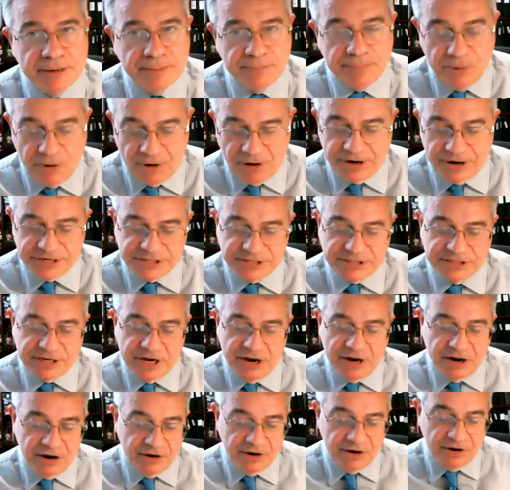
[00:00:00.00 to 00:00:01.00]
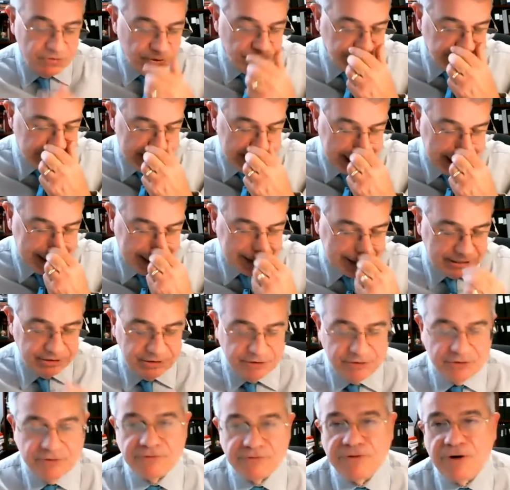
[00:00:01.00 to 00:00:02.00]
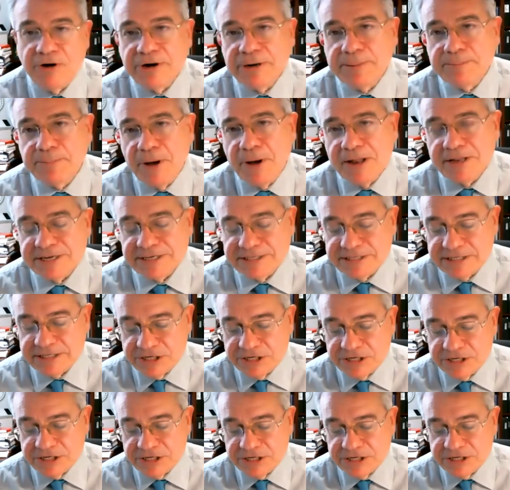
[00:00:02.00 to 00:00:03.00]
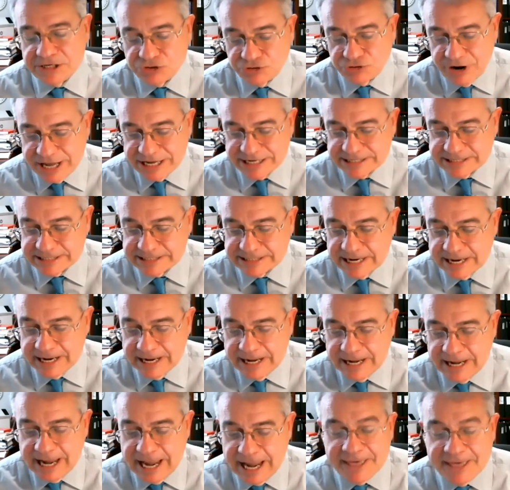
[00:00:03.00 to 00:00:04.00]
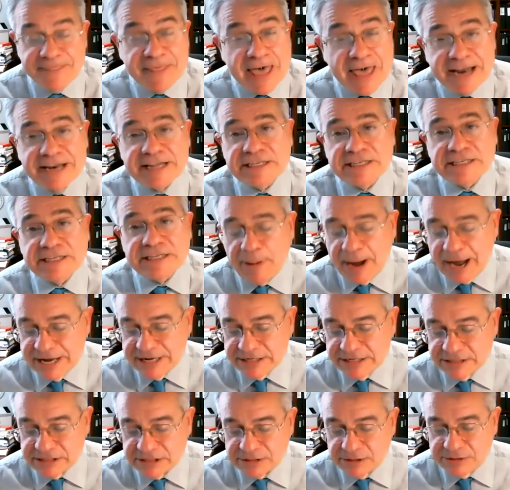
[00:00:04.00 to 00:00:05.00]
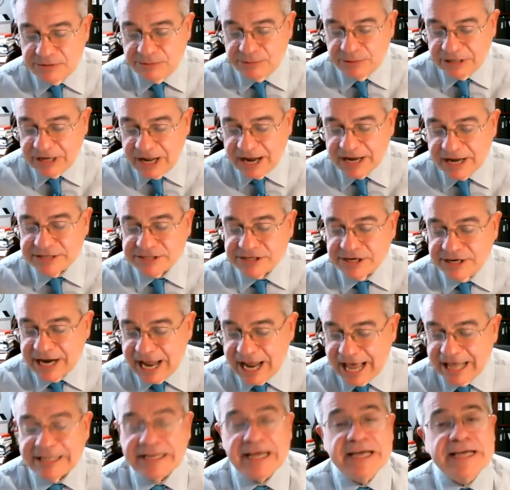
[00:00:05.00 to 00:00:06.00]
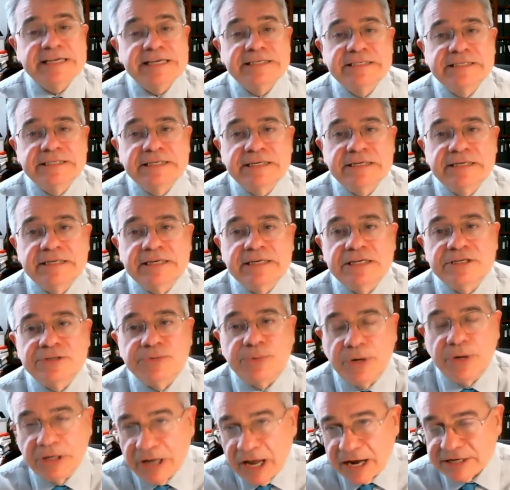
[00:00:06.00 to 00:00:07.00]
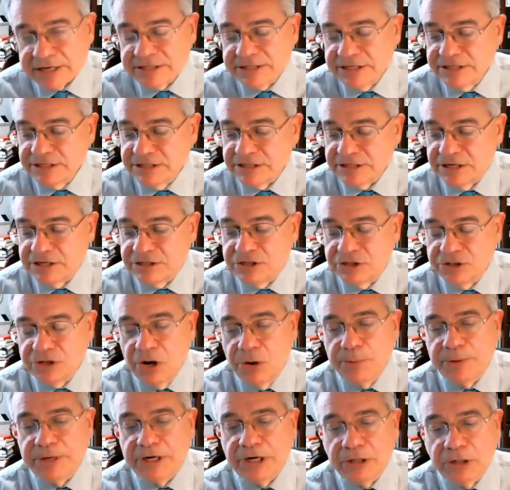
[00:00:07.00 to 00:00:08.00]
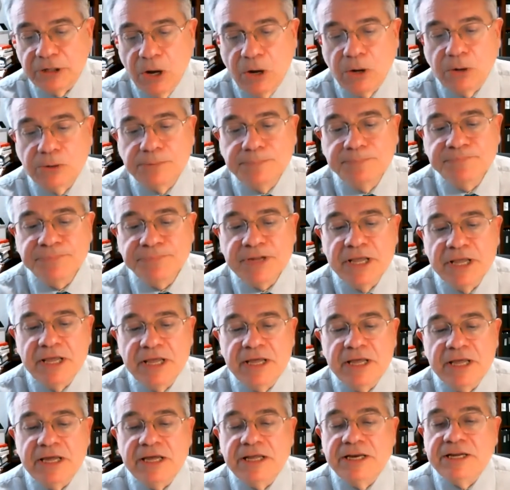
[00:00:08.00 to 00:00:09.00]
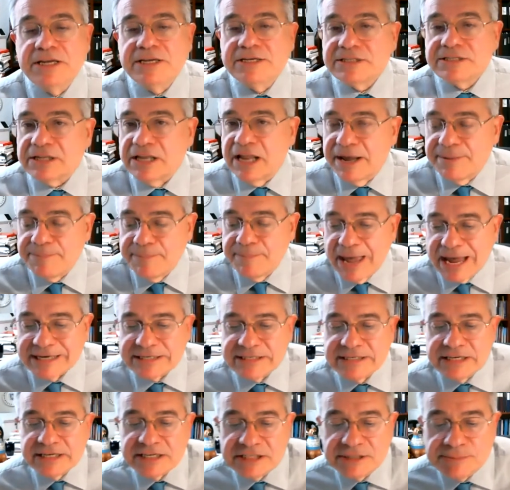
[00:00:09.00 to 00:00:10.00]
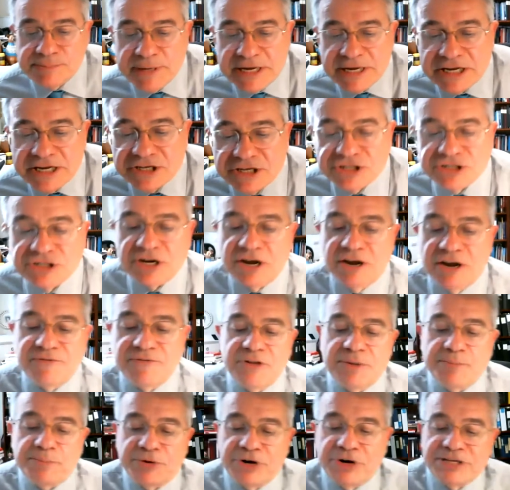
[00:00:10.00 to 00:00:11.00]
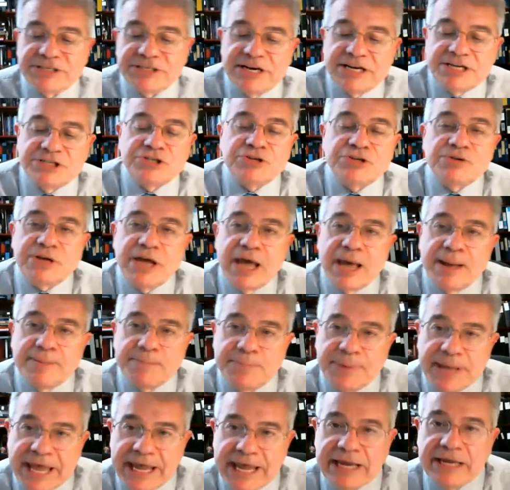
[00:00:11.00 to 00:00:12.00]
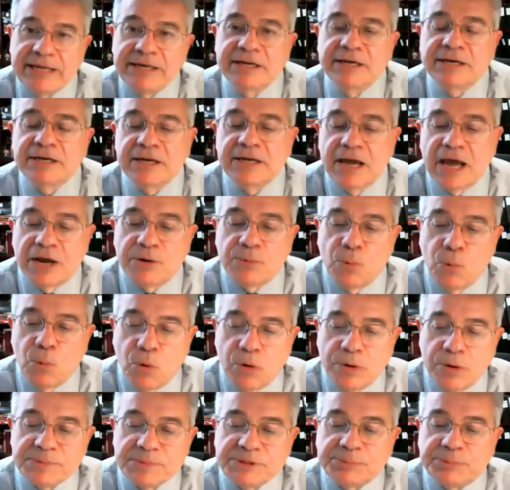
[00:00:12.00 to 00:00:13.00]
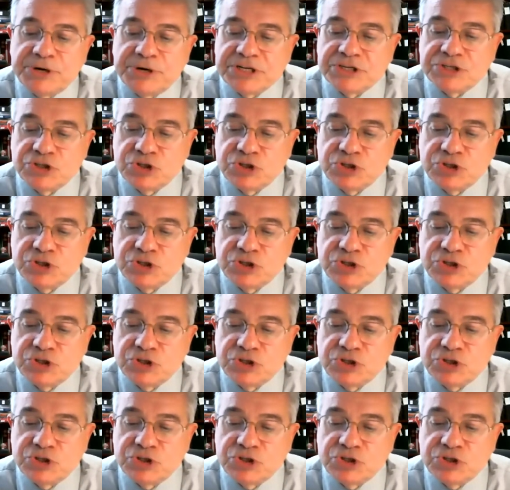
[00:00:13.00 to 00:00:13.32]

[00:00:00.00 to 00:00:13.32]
parts of those eight foreign policy trends. And that is Biden's reliance on allies, his reluctance to go it alone. In his climactic speech of the presidential campaign at Warm Springs,